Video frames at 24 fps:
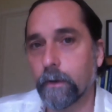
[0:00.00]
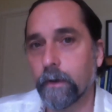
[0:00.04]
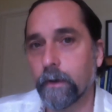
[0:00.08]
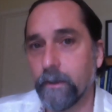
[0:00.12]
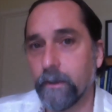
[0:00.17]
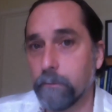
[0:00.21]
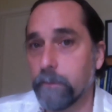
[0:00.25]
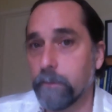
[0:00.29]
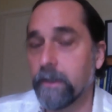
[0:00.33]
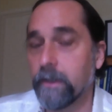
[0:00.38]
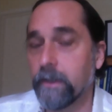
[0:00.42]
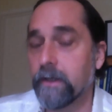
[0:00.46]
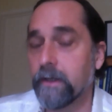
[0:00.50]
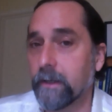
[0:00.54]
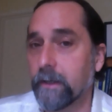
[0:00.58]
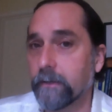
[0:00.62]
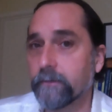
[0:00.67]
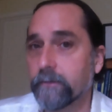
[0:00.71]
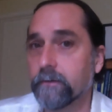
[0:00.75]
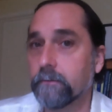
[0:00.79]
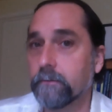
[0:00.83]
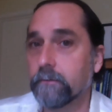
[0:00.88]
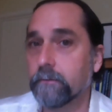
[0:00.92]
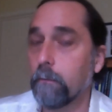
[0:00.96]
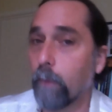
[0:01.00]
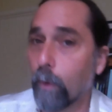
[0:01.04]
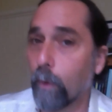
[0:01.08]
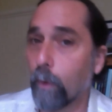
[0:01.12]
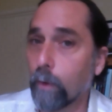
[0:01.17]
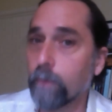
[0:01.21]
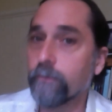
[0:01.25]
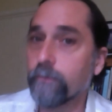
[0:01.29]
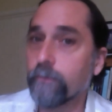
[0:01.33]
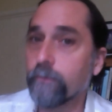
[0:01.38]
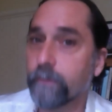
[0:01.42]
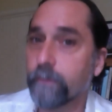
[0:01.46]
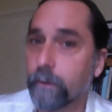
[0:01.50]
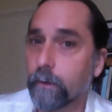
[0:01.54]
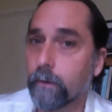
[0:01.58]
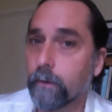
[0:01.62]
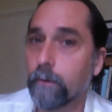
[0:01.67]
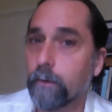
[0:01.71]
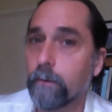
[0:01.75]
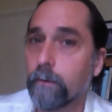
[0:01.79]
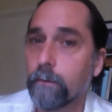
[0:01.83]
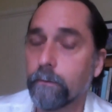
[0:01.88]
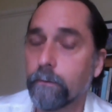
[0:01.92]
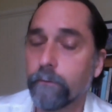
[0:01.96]
in many cases more
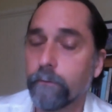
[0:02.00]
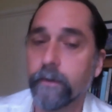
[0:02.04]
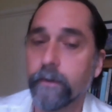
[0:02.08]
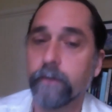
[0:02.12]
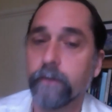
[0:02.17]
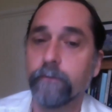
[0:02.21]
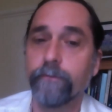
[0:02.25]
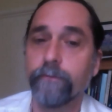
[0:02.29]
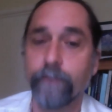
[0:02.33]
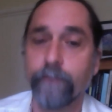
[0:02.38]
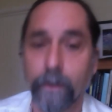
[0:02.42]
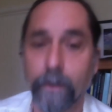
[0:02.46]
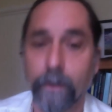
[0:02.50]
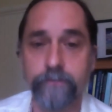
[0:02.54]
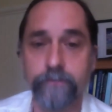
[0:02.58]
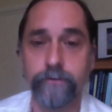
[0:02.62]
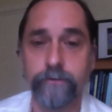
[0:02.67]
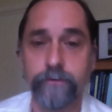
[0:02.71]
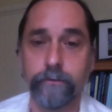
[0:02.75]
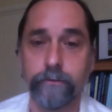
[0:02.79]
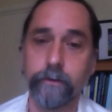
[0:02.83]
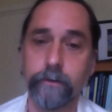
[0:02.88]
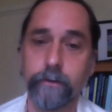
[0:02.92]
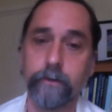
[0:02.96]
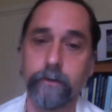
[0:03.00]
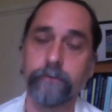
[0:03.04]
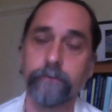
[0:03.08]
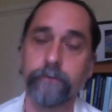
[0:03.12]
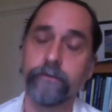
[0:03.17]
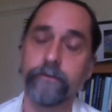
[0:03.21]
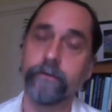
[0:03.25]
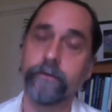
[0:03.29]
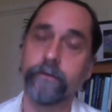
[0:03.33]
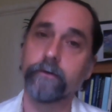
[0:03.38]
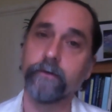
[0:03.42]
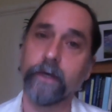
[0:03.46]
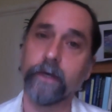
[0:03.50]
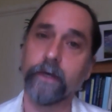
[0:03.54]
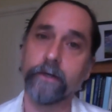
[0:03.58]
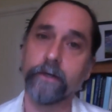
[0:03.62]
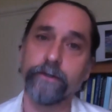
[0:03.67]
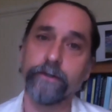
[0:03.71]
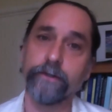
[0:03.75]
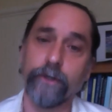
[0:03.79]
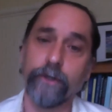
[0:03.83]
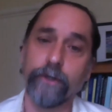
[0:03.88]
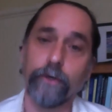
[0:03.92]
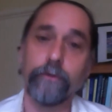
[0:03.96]
so than pharmaceuticals, and there's
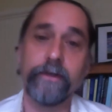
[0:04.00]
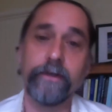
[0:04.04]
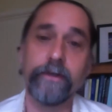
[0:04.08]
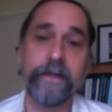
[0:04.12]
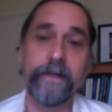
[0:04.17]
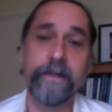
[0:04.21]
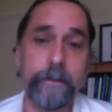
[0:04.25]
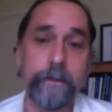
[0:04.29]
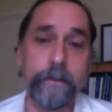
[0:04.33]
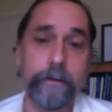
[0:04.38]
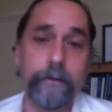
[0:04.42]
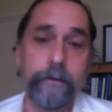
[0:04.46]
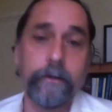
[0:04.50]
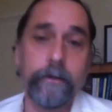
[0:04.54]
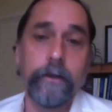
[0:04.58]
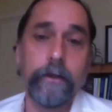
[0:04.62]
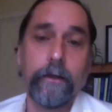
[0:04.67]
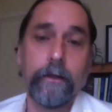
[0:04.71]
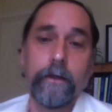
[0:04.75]
actually no need